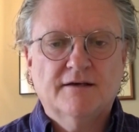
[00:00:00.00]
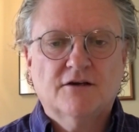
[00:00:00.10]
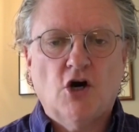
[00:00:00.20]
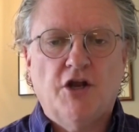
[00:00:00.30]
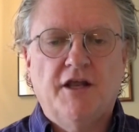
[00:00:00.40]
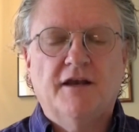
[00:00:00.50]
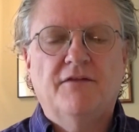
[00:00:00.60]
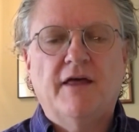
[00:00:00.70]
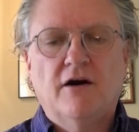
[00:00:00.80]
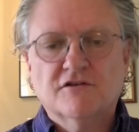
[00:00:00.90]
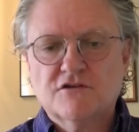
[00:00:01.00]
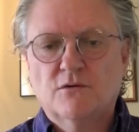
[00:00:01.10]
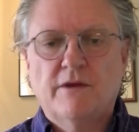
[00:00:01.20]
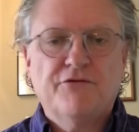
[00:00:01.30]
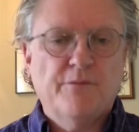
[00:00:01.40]
continent, and they also
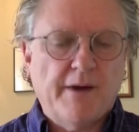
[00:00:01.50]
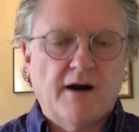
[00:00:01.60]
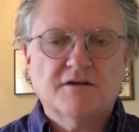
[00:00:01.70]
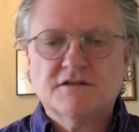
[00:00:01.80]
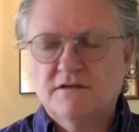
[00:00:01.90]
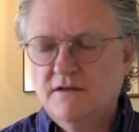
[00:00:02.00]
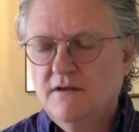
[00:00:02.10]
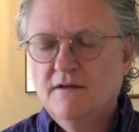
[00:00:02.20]
went through Paris and